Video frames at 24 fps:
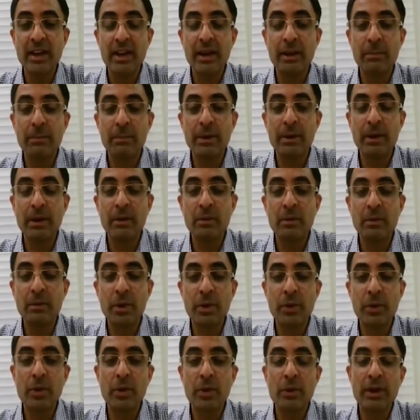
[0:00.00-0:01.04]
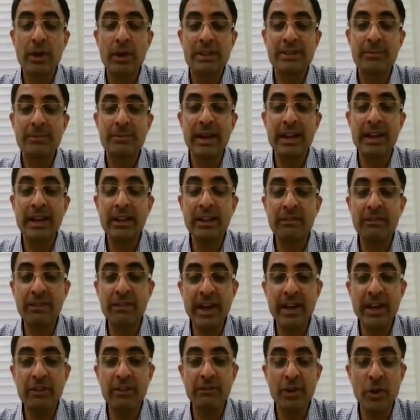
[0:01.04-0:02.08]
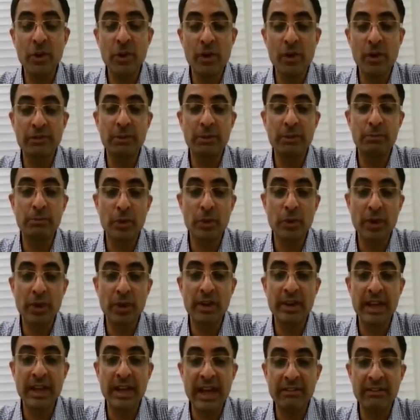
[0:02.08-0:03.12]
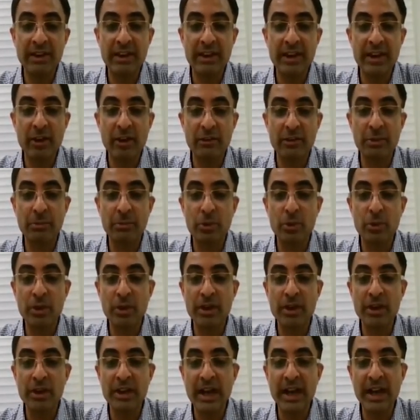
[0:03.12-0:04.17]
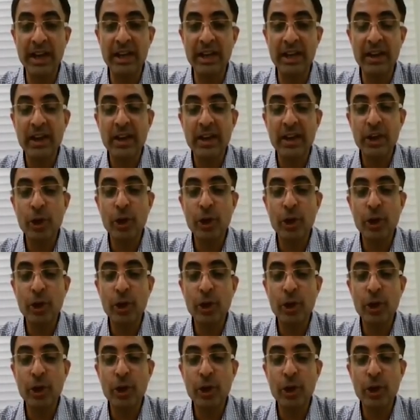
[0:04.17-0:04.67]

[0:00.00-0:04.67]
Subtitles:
what we would call as a magnified view of the pleural cavity or the pleural line,